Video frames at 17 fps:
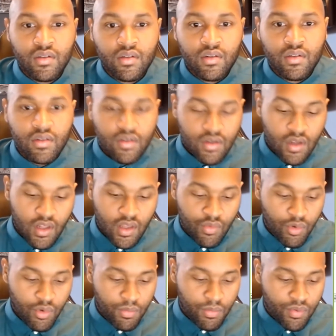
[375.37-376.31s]
and then we
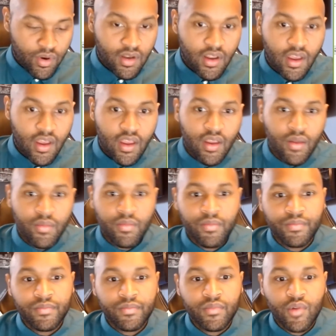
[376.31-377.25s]
print name
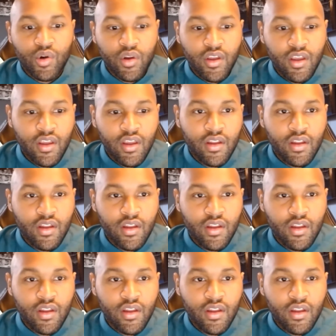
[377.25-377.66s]
or in,